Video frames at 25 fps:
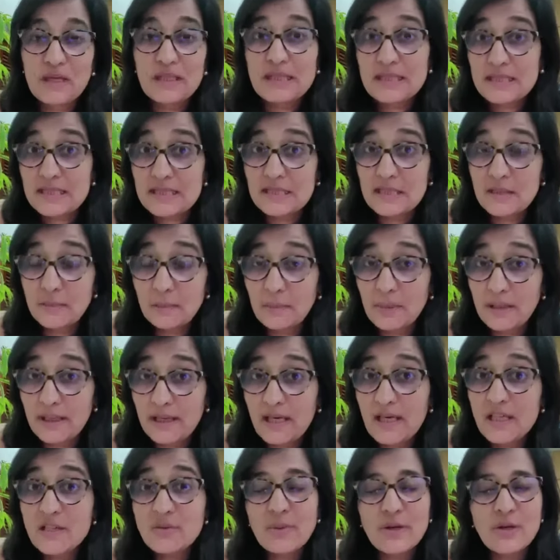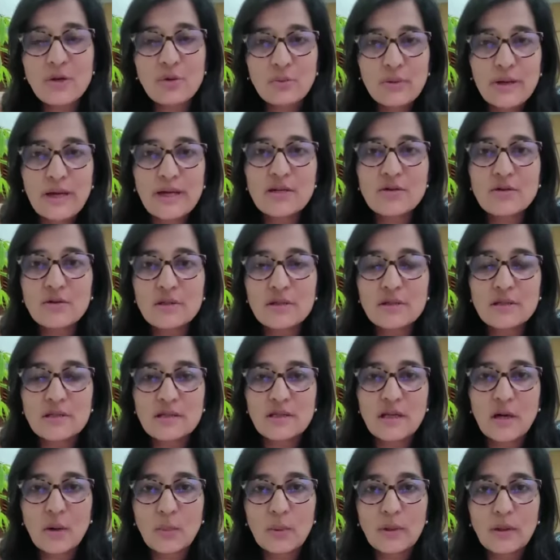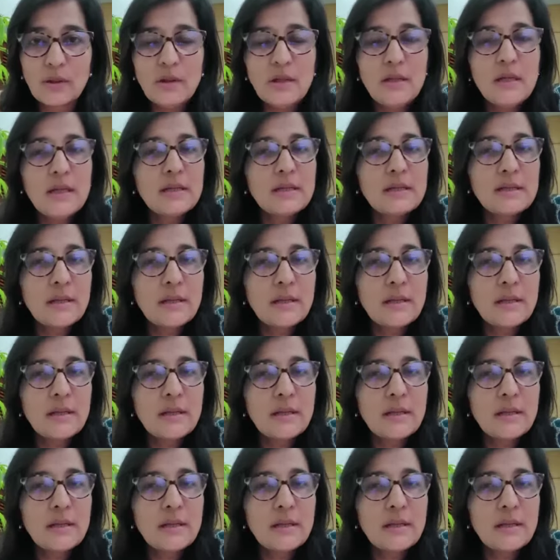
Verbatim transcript: This is the place where you get to discover